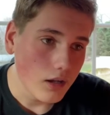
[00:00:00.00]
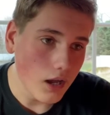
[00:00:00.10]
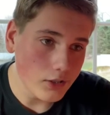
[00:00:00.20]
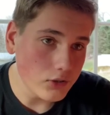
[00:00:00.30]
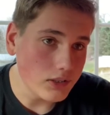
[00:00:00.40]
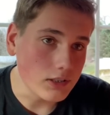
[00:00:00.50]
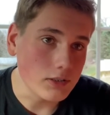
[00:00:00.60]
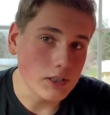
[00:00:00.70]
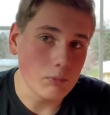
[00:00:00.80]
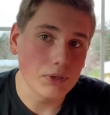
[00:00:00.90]
And you need to
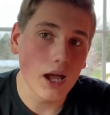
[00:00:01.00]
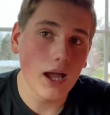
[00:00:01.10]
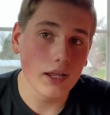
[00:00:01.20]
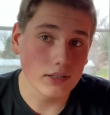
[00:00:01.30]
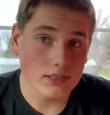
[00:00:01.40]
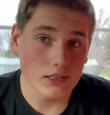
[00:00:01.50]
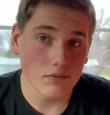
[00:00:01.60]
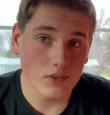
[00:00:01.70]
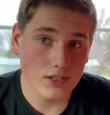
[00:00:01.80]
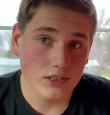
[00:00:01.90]
keep an eye and see
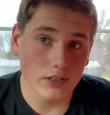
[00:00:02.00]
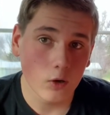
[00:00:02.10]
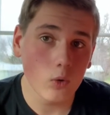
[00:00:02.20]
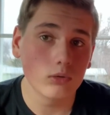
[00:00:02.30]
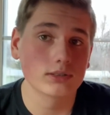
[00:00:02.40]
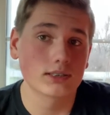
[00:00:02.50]
if there's any holes